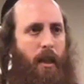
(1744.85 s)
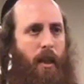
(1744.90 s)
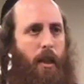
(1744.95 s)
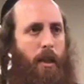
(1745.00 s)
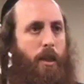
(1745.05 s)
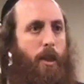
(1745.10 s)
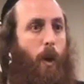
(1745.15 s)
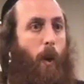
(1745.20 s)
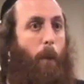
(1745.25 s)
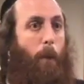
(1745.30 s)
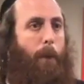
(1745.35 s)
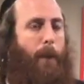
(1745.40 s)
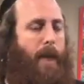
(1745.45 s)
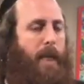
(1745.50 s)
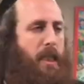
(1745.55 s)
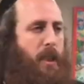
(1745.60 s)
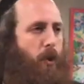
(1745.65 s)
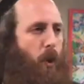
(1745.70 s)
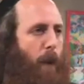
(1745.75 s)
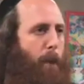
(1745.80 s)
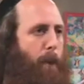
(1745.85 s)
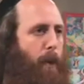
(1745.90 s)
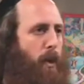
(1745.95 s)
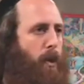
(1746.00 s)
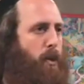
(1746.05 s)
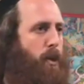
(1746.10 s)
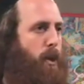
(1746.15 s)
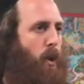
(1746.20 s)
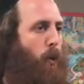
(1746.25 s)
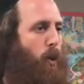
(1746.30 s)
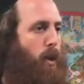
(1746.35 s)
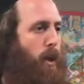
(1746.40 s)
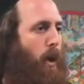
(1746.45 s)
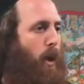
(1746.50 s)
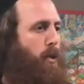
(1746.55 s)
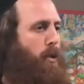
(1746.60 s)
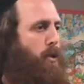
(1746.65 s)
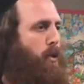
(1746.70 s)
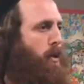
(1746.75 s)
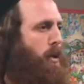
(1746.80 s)
so miserable, so
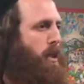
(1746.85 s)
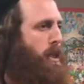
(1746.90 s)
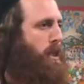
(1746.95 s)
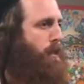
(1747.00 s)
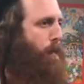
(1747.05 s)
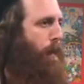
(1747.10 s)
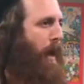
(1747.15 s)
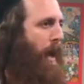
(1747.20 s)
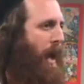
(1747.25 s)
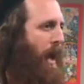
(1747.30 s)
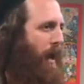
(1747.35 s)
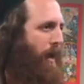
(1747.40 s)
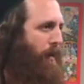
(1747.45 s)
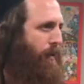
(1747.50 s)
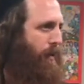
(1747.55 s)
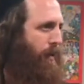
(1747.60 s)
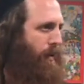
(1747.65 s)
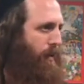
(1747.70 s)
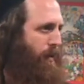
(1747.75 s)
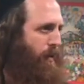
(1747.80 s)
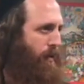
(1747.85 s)
close to despair.